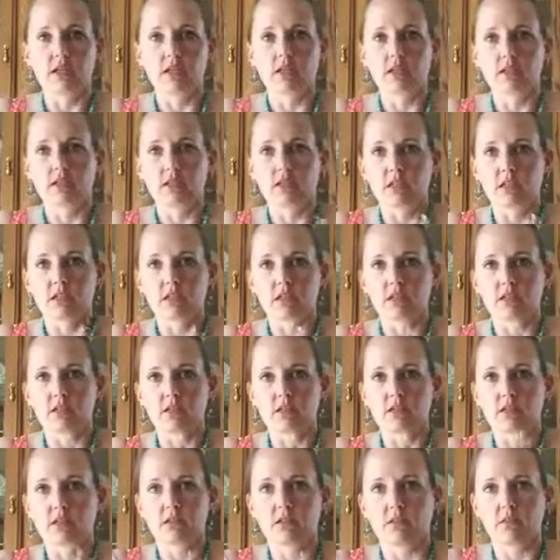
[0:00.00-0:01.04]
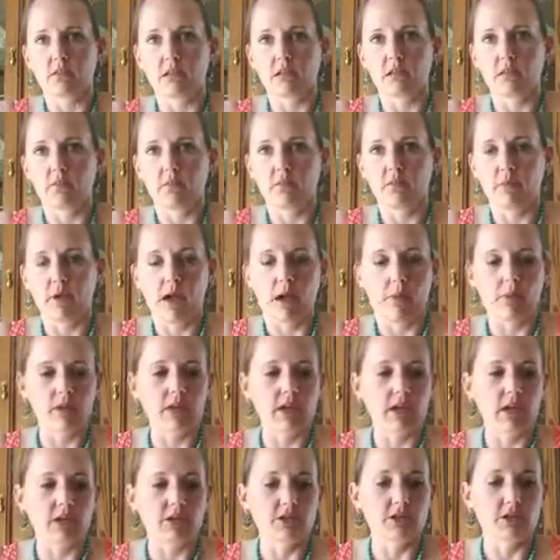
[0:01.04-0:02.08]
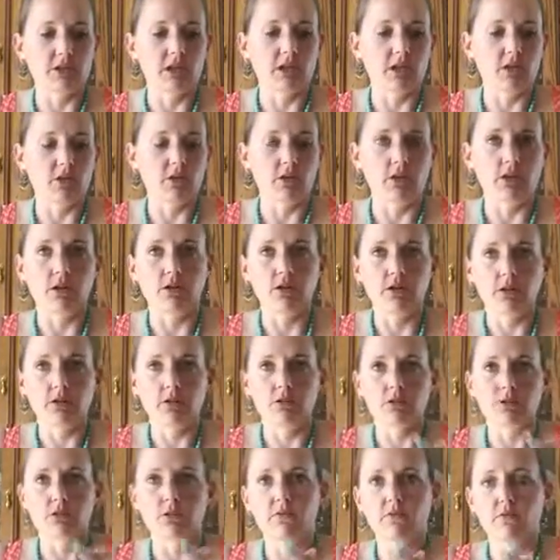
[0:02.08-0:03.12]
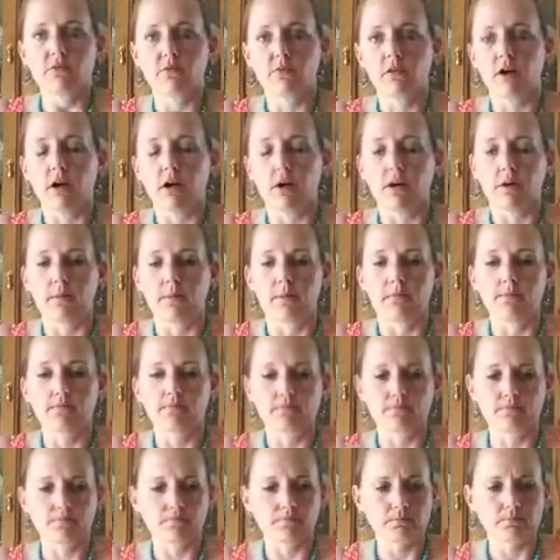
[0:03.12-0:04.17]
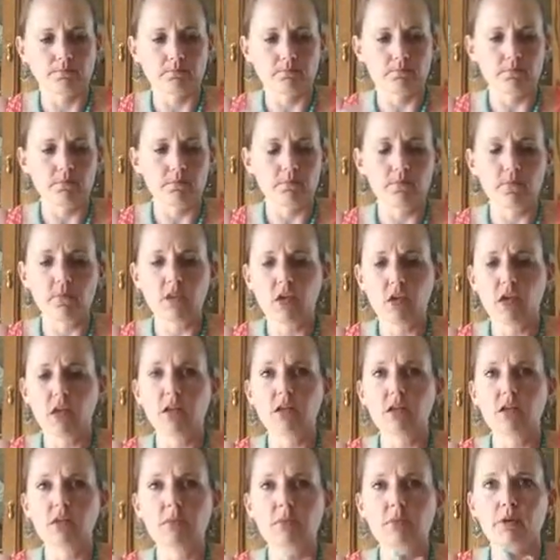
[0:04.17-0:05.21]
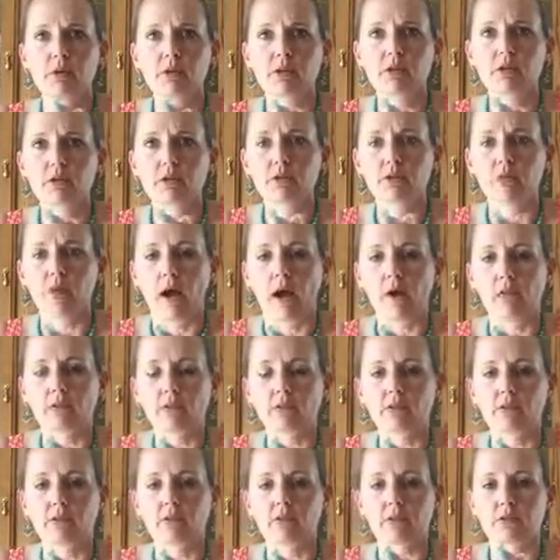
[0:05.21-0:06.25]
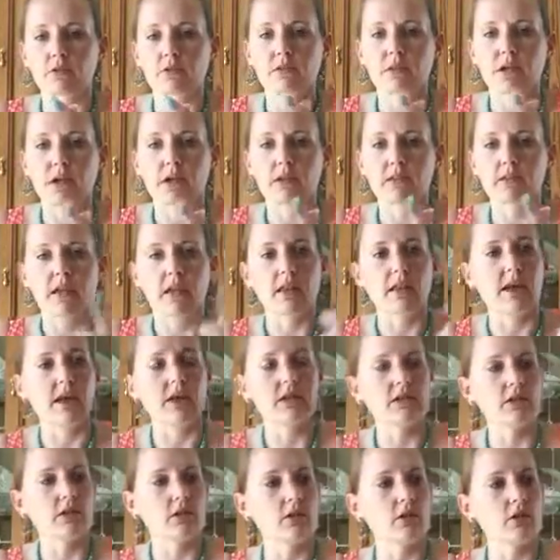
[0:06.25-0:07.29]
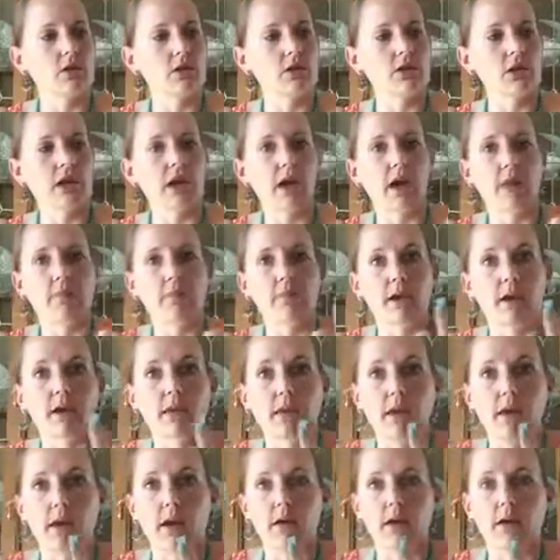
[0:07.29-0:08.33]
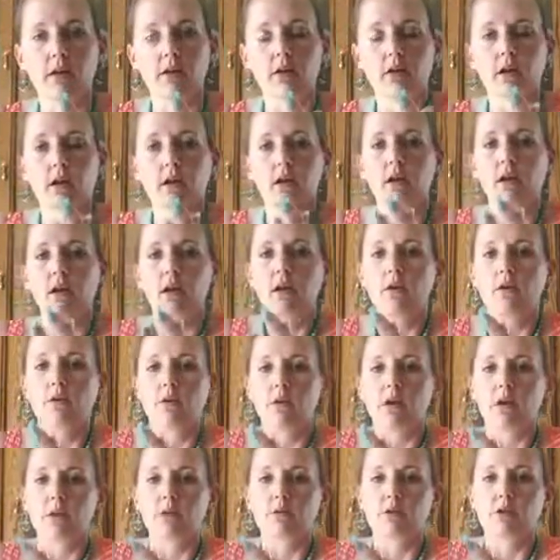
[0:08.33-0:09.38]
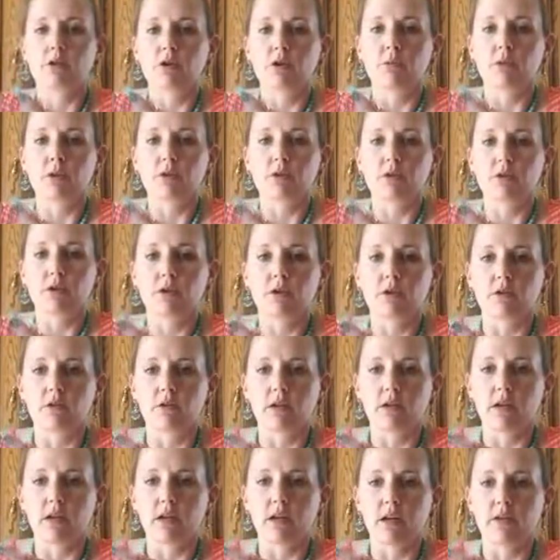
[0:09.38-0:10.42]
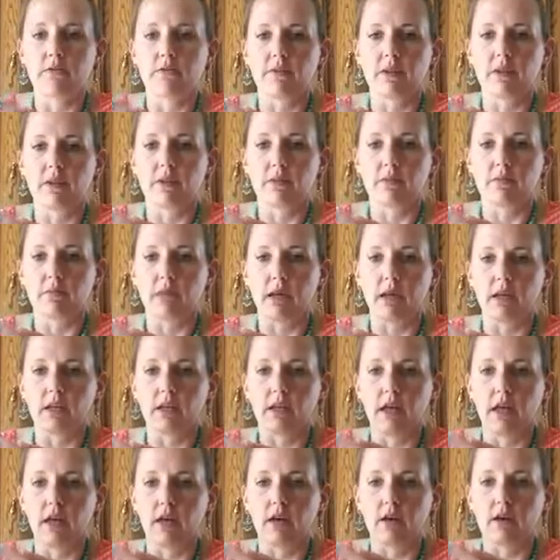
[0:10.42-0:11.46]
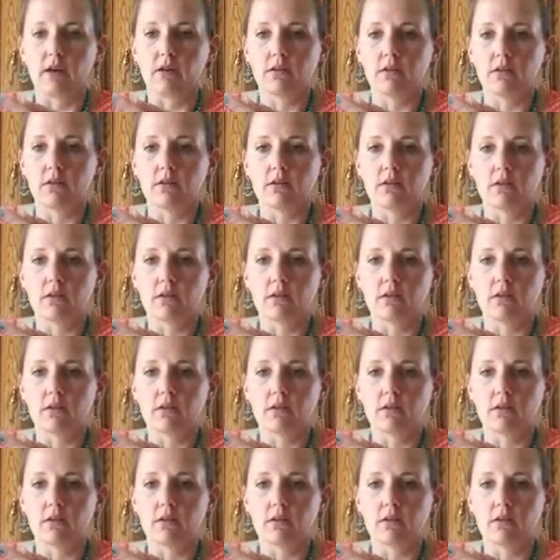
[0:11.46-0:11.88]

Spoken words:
these scissors that come in my application kit, or you can use a clipper because they're rounded and those are nice. I like to look at my nail when I'm trimming so I don't cut off any of my nail.